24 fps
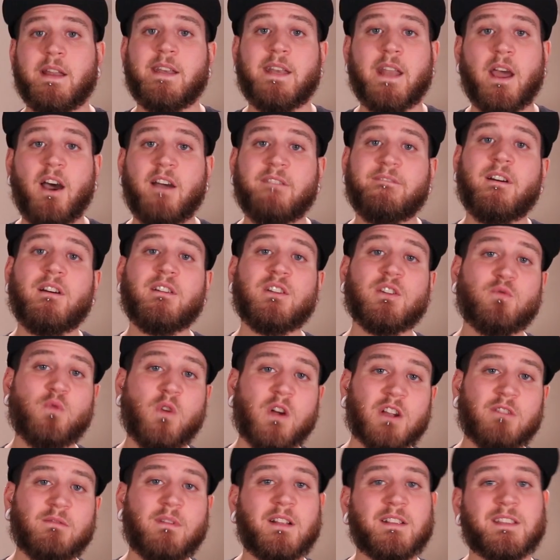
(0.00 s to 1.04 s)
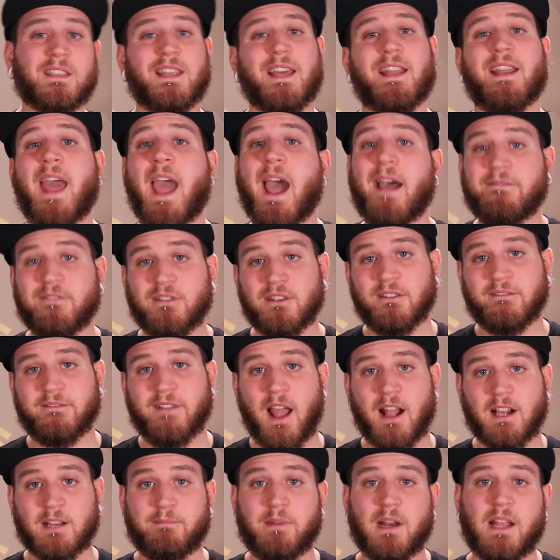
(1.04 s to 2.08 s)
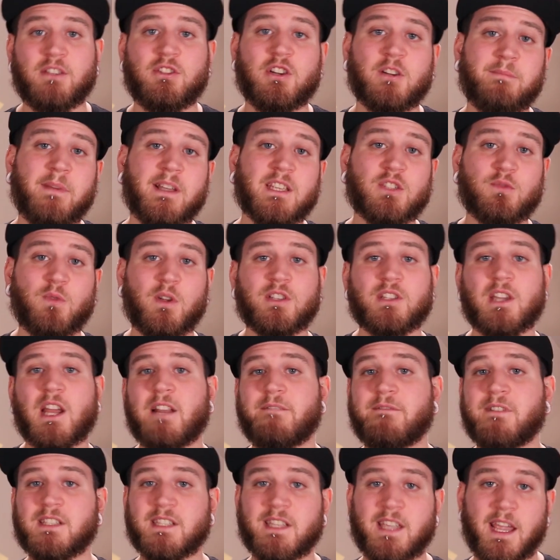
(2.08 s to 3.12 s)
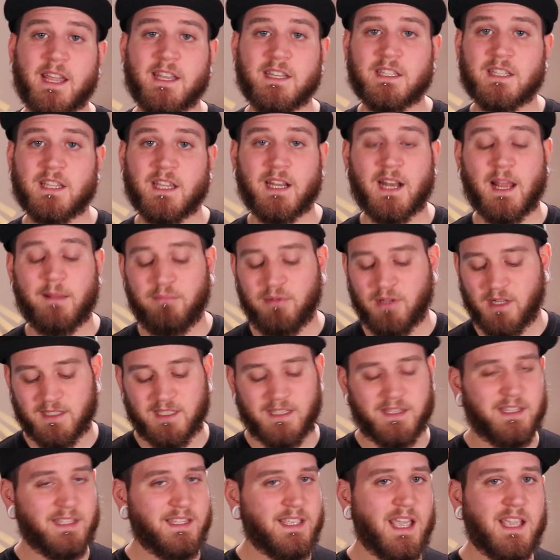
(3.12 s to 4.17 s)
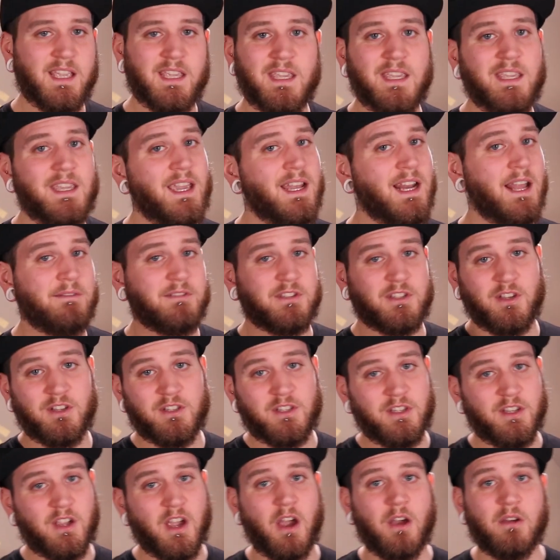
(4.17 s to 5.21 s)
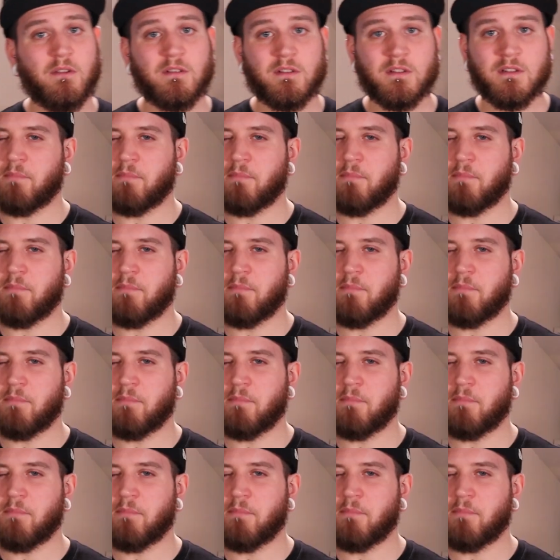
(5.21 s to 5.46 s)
Now I found a workaround to that after the fact, but I took my Switch out of its case and I plugged in the Genki and I was good to go.